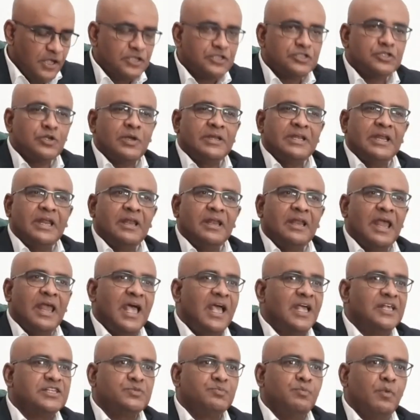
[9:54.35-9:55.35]
So at the
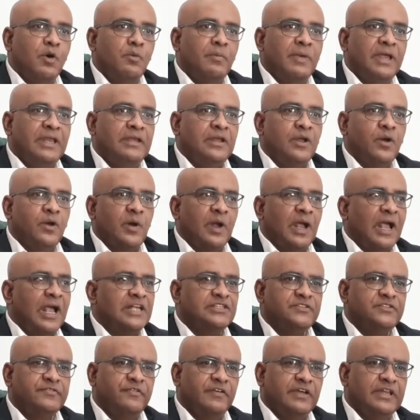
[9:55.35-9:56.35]
last moment they were
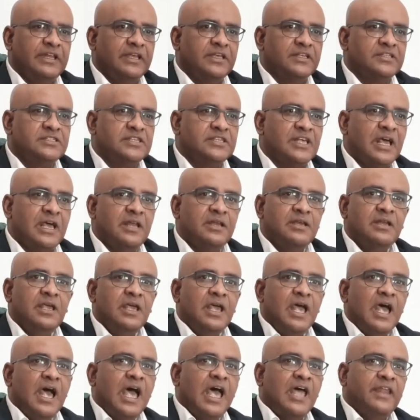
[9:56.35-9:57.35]
asked for this, and
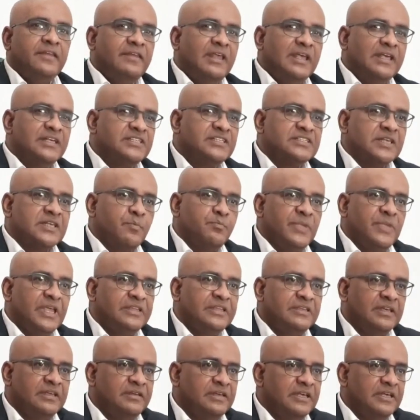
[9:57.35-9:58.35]
had they
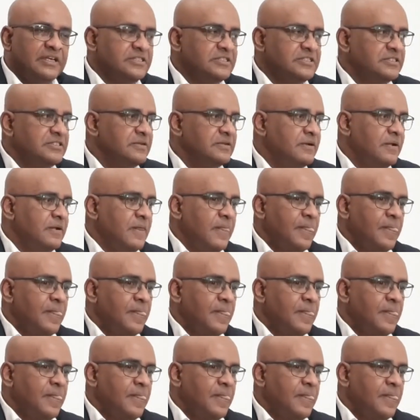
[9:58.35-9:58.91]
submitted this,